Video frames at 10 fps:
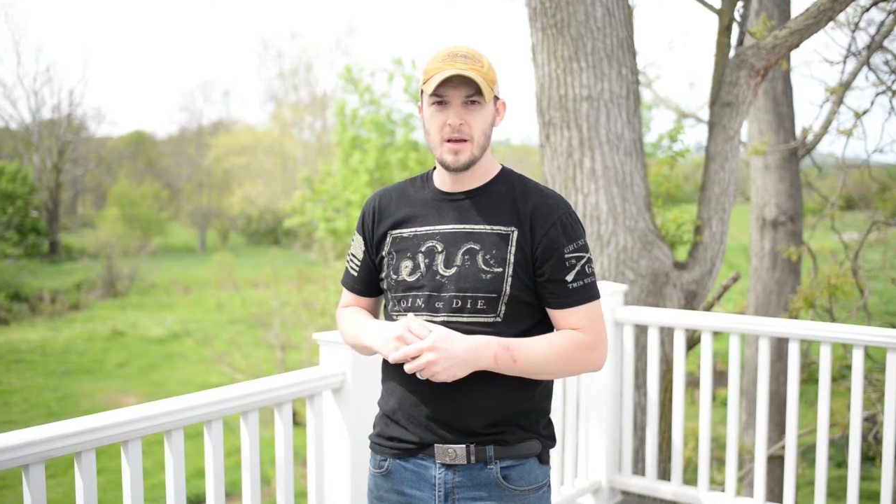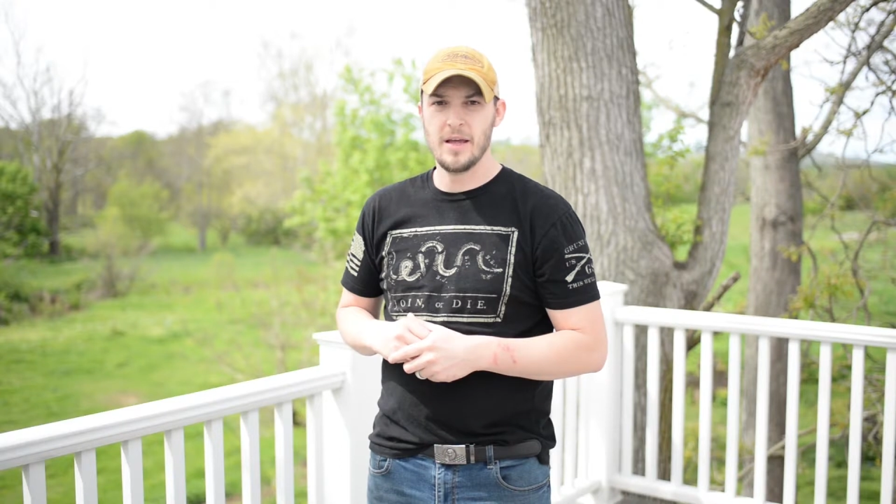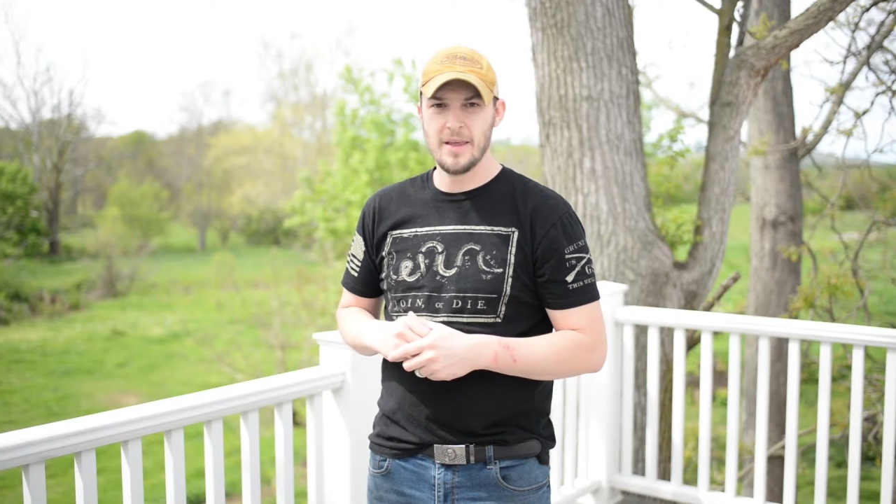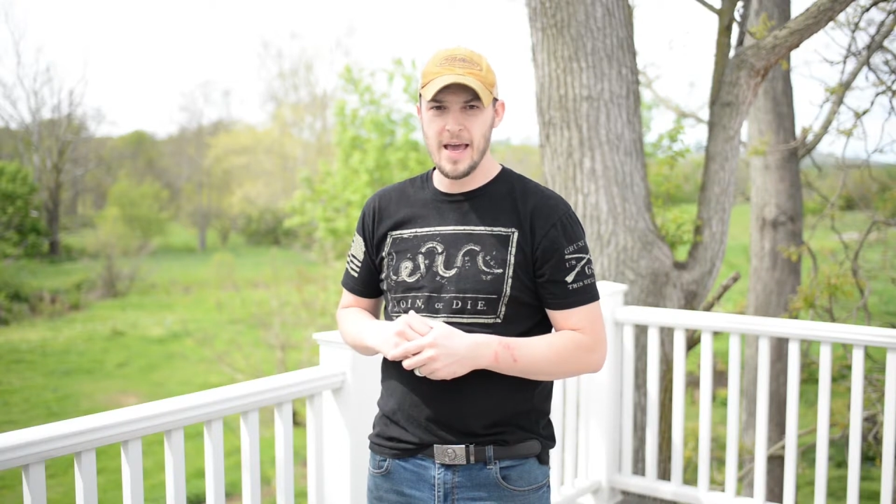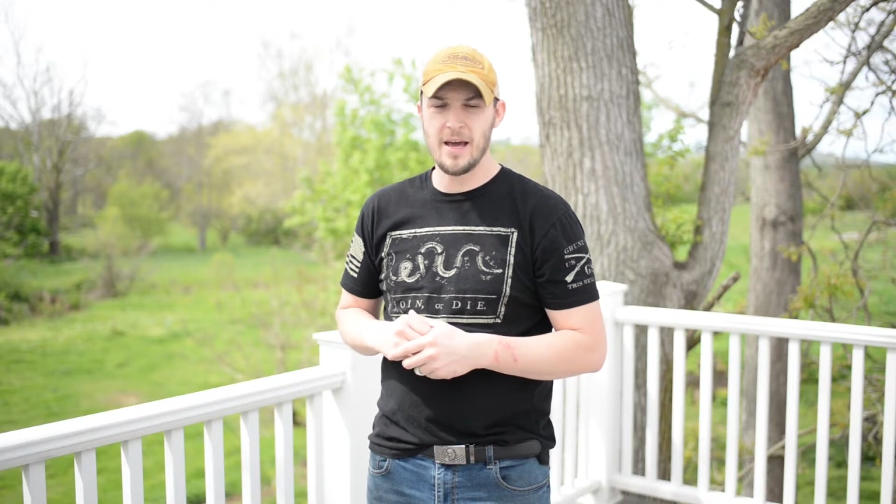
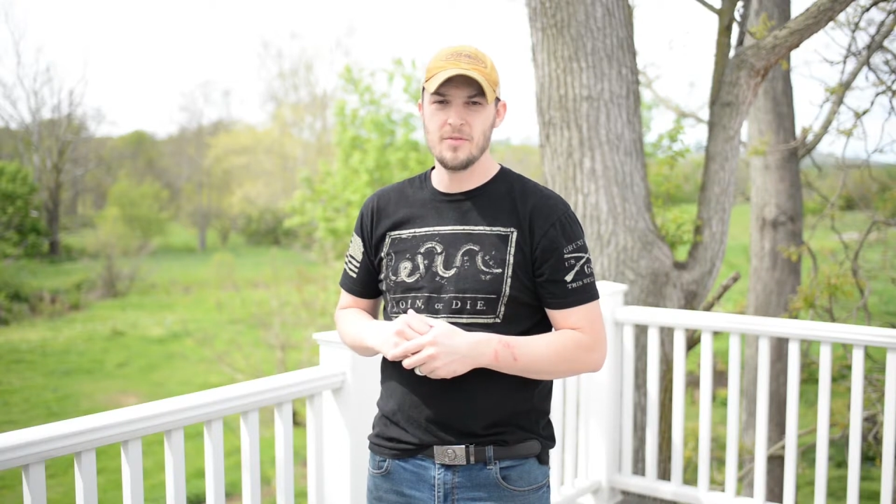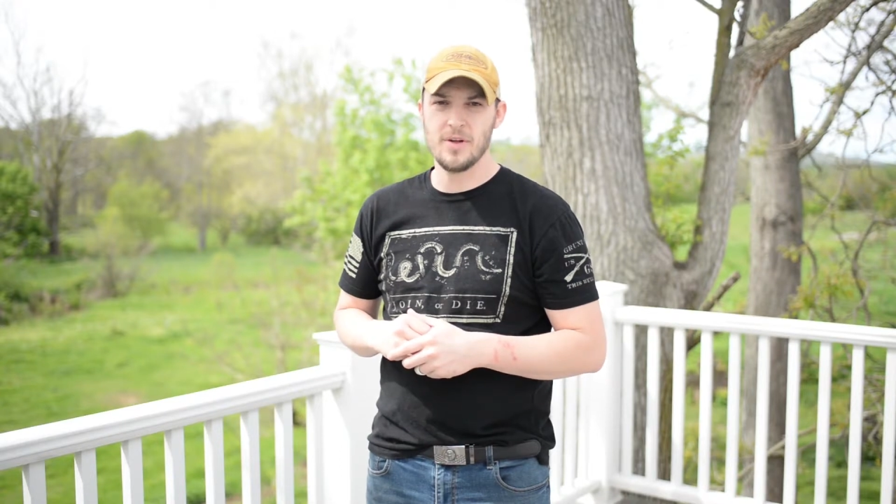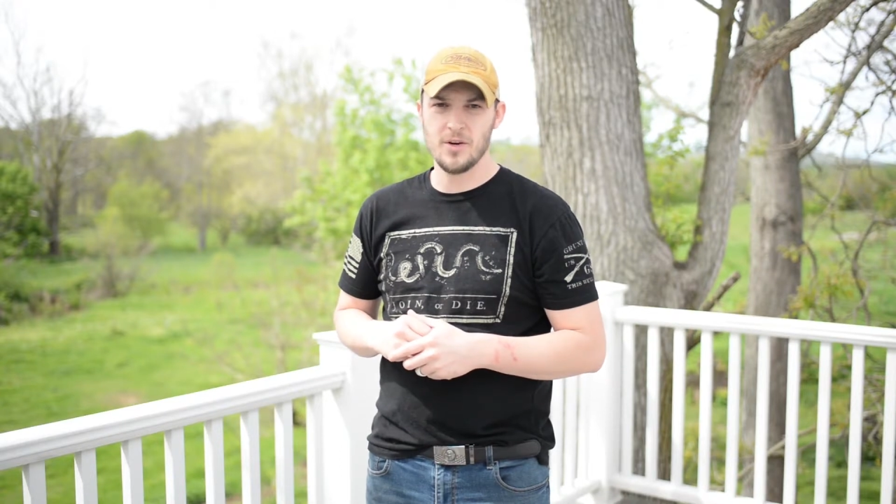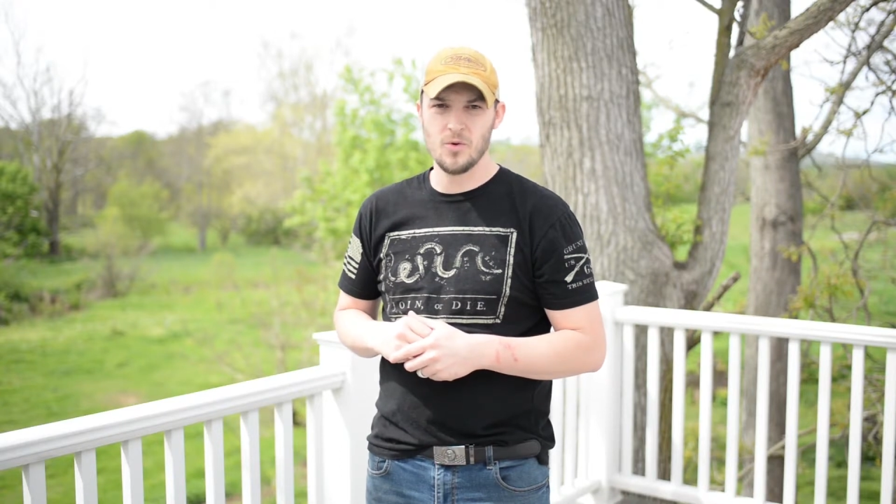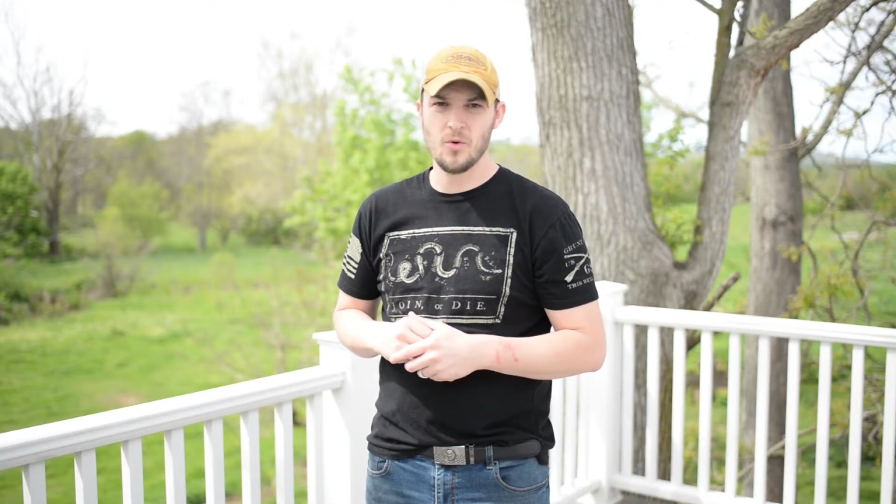and the head of
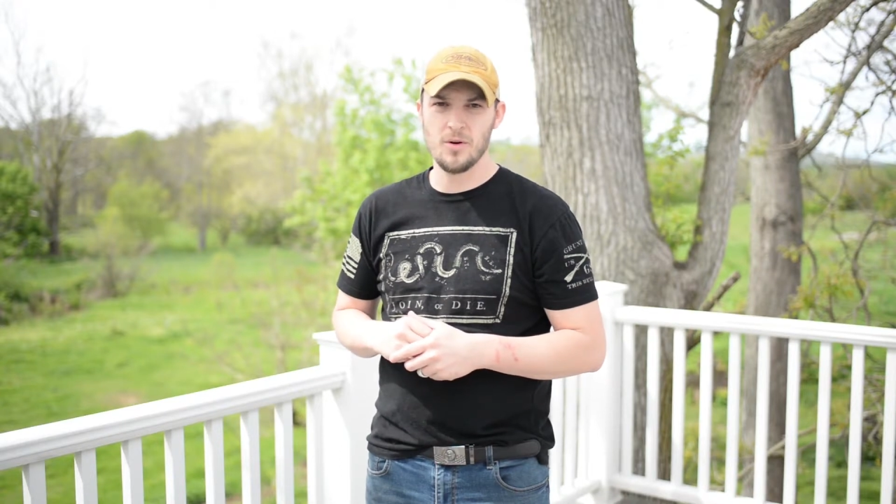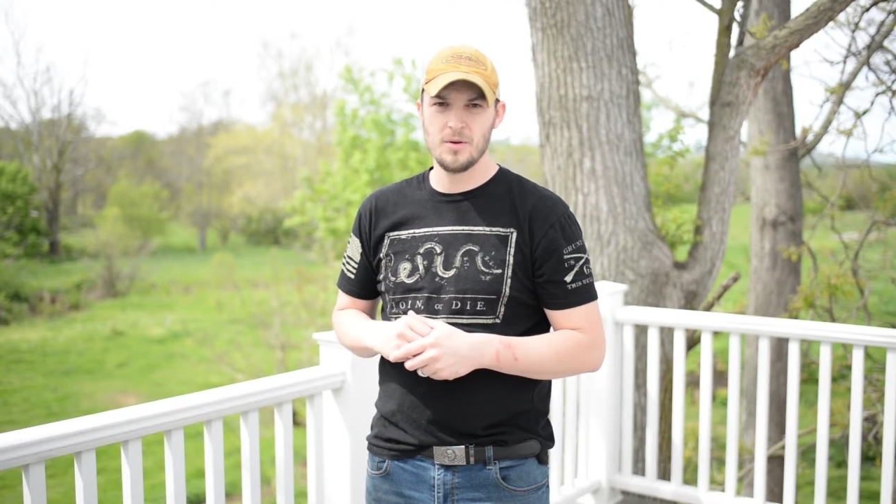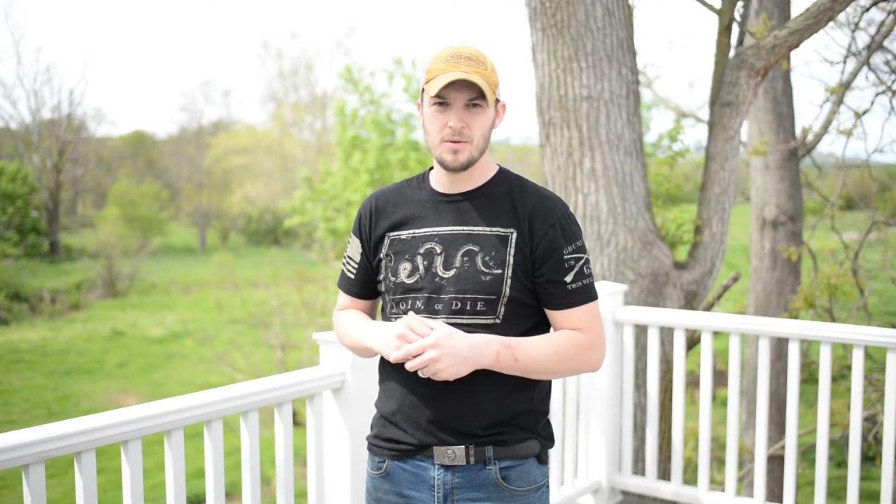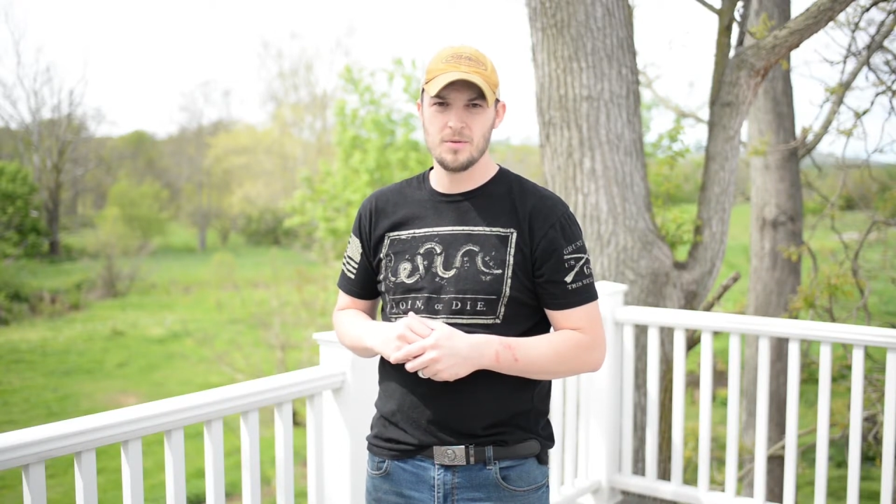their door